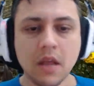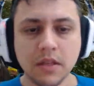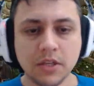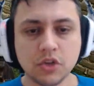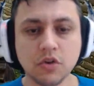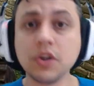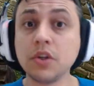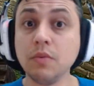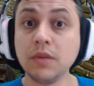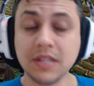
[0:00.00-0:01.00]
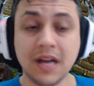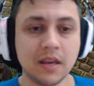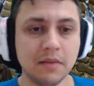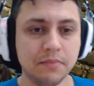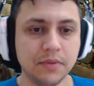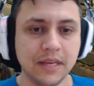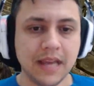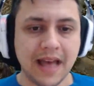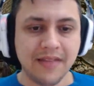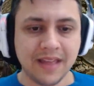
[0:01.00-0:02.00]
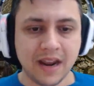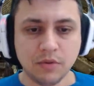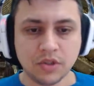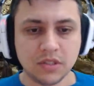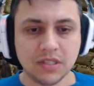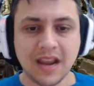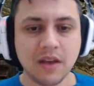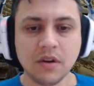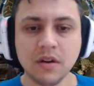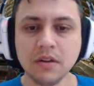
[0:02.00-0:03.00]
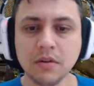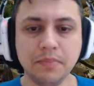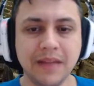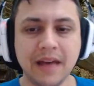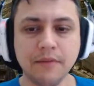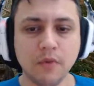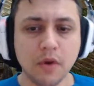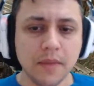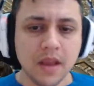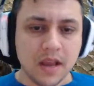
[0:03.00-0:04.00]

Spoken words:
the structure was not complete and that I was just standing on a little platform.